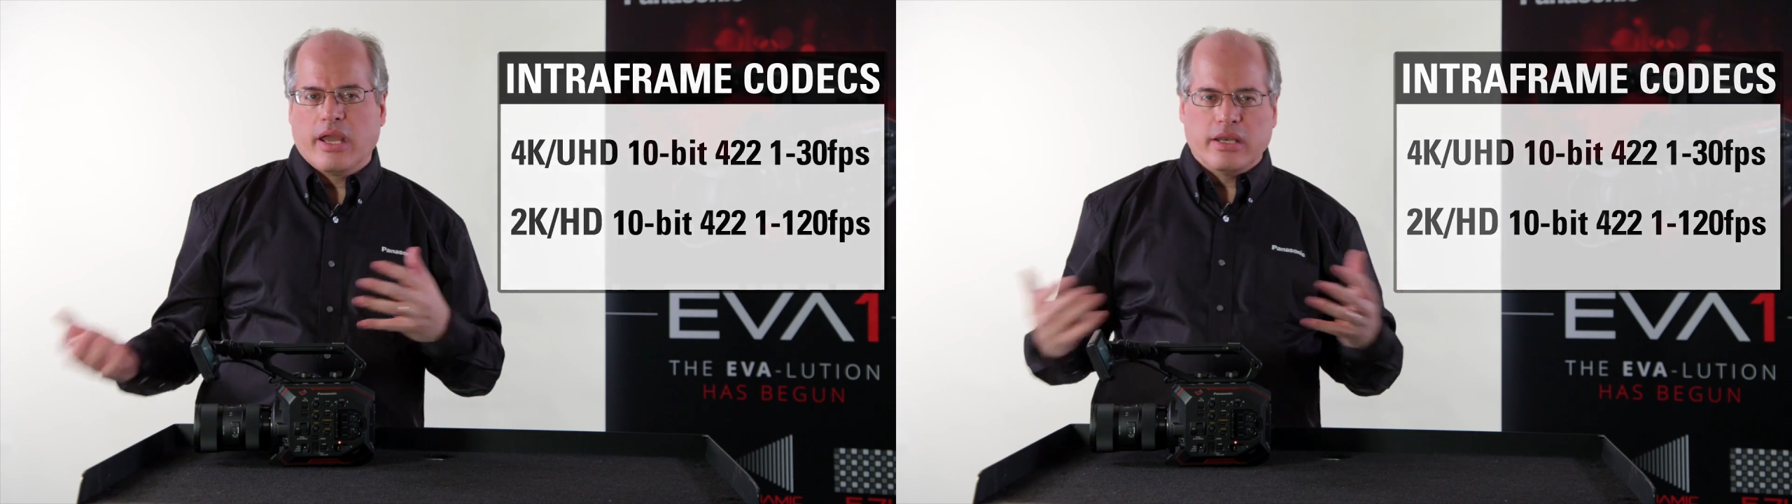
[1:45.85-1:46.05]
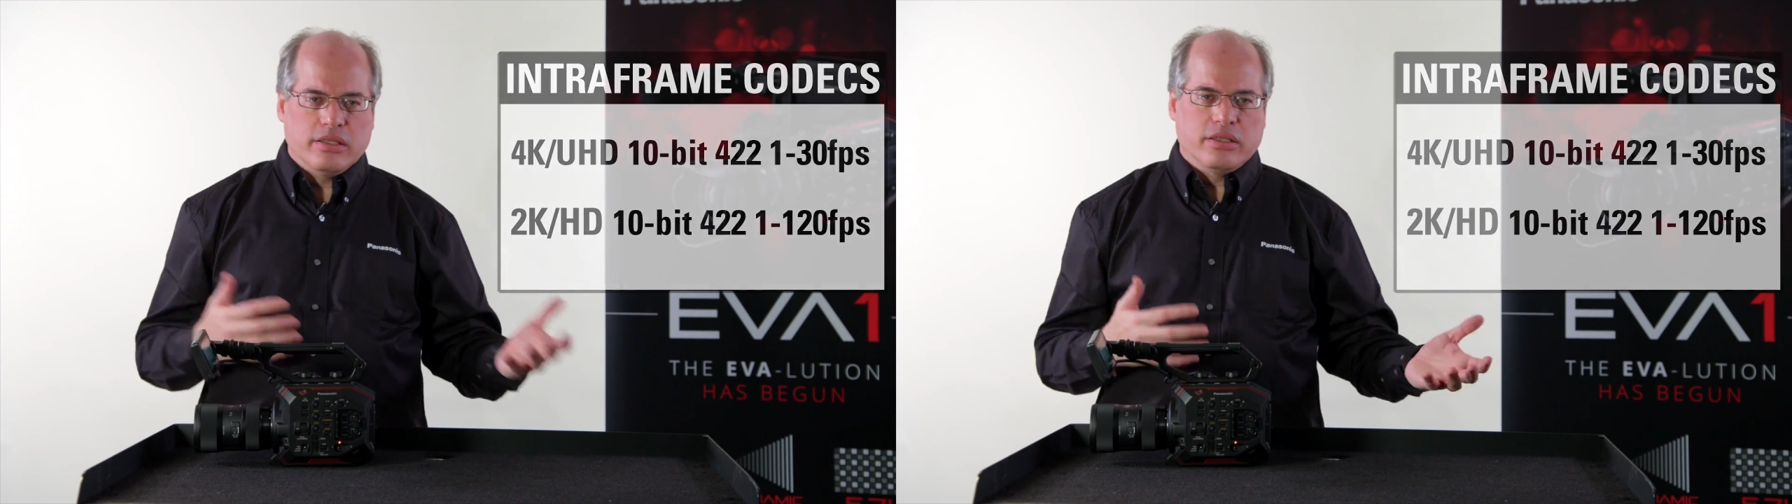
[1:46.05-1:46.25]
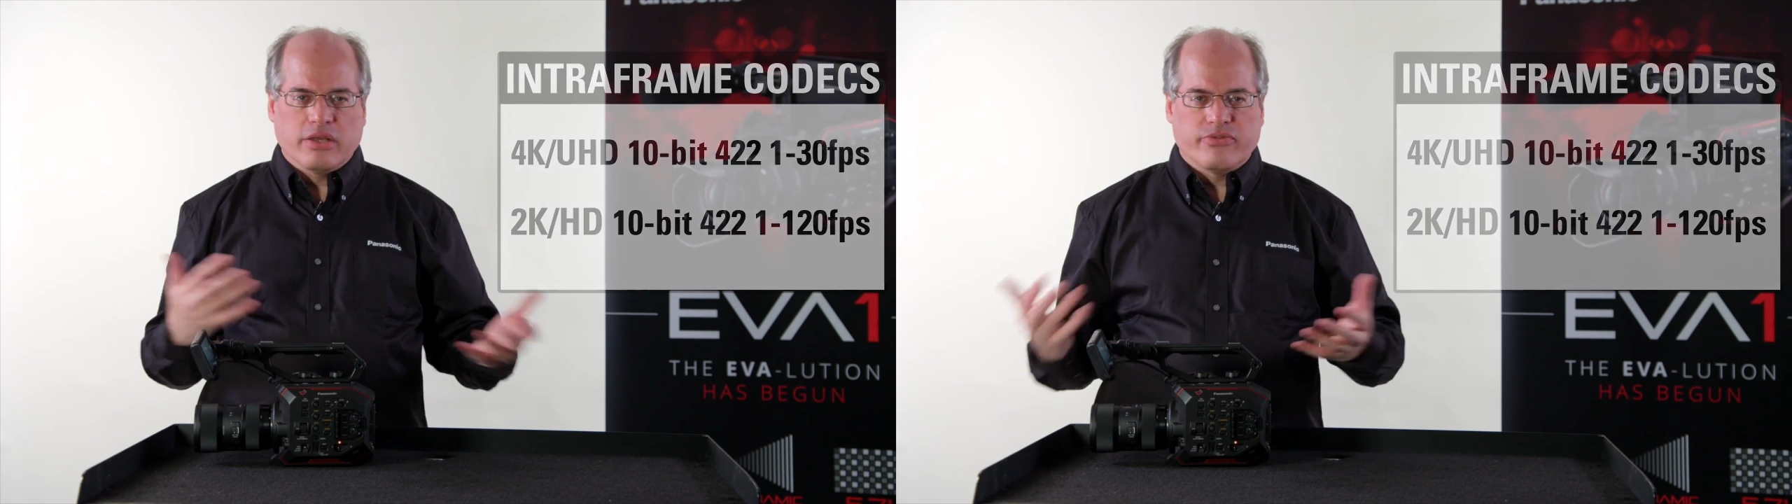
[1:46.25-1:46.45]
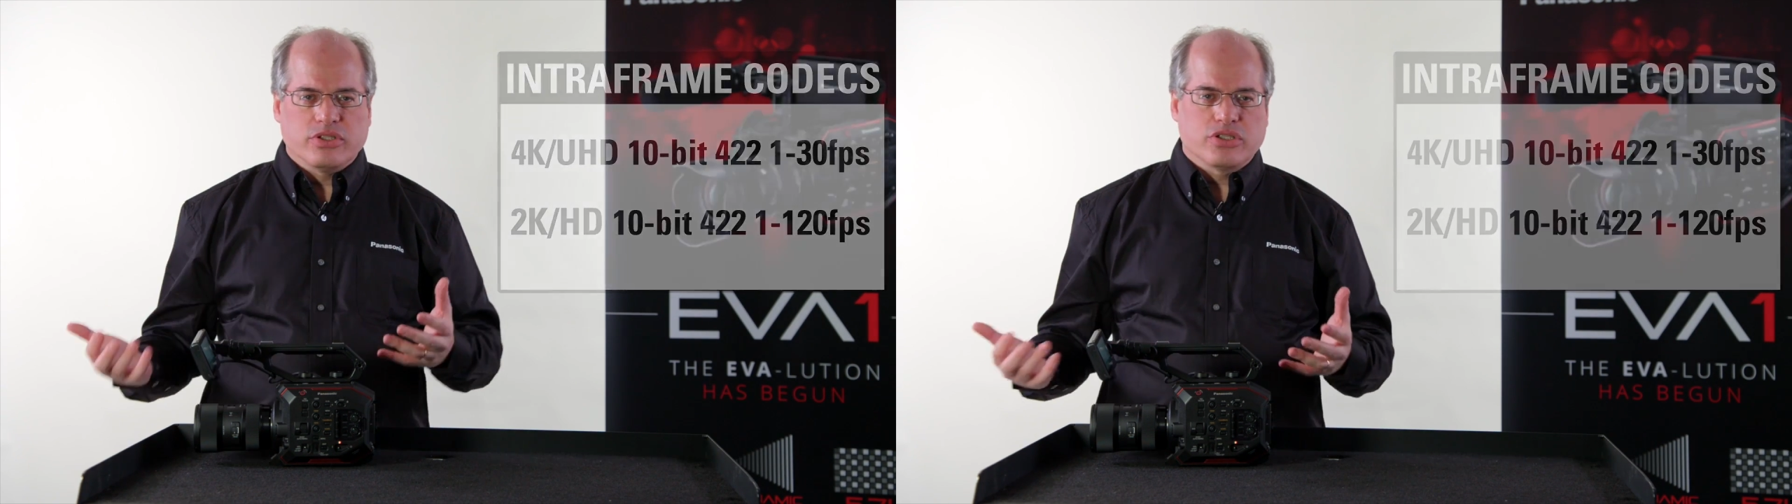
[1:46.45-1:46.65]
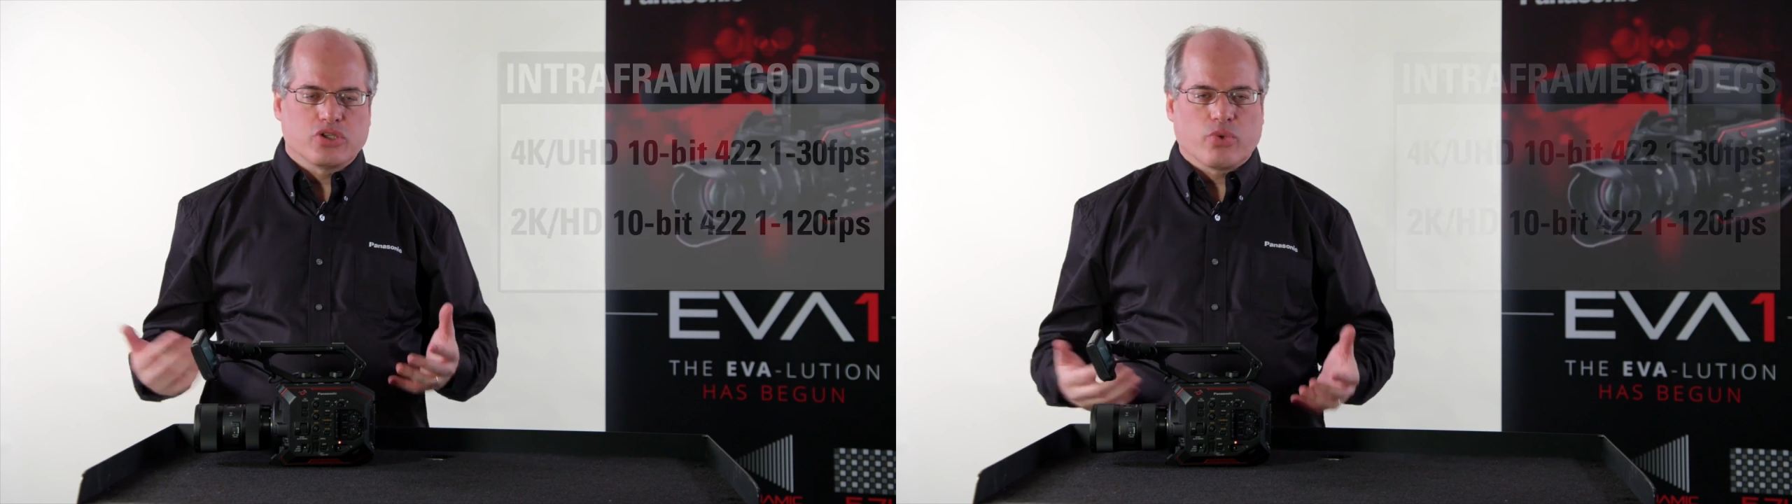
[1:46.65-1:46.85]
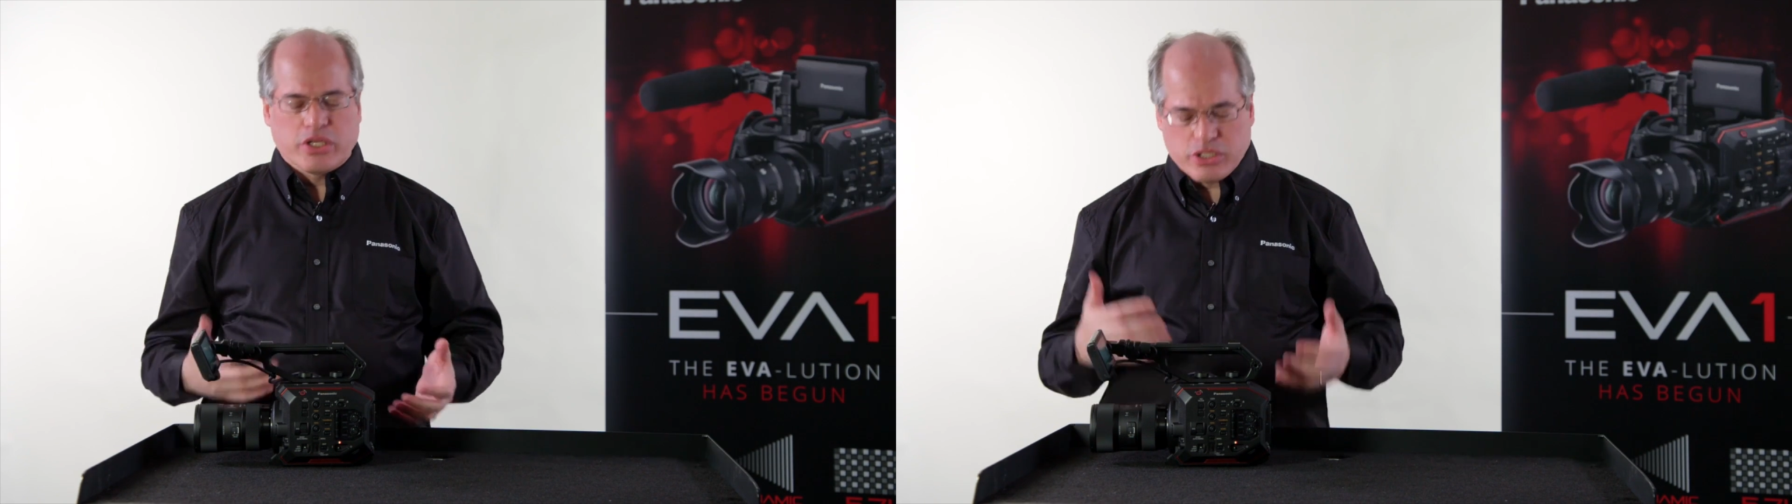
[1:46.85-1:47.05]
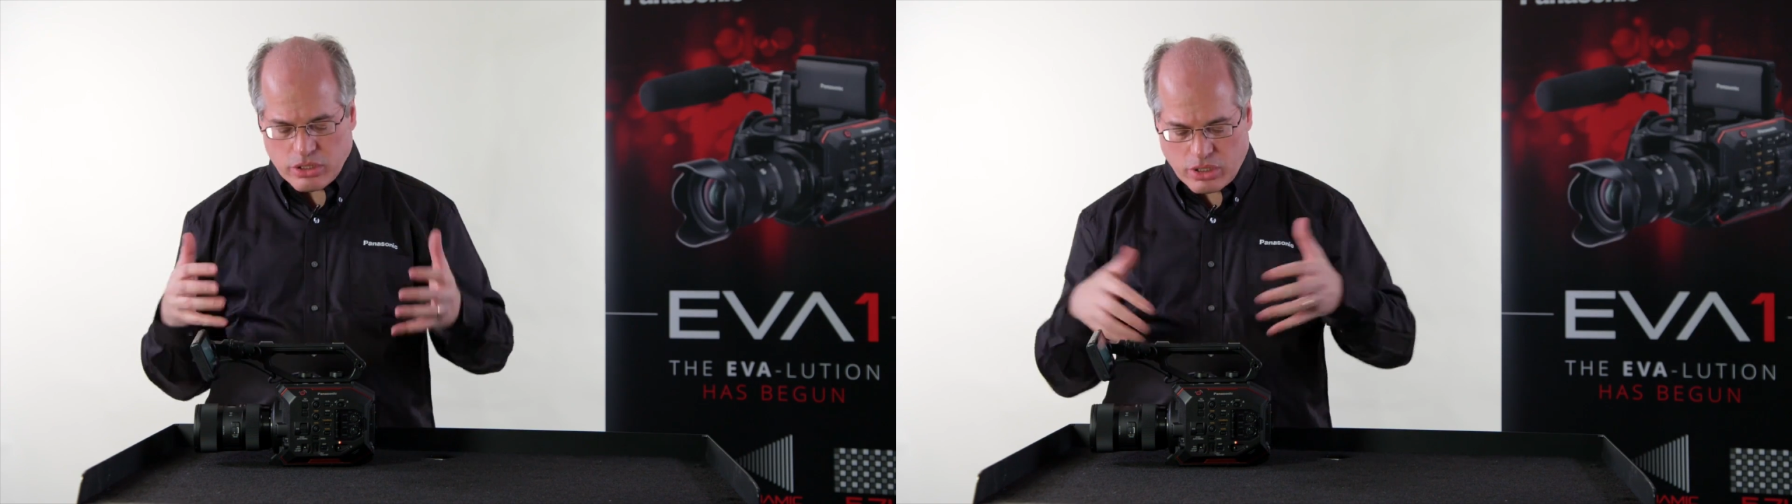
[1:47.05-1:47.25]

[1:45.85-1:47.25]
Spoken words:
any given situation?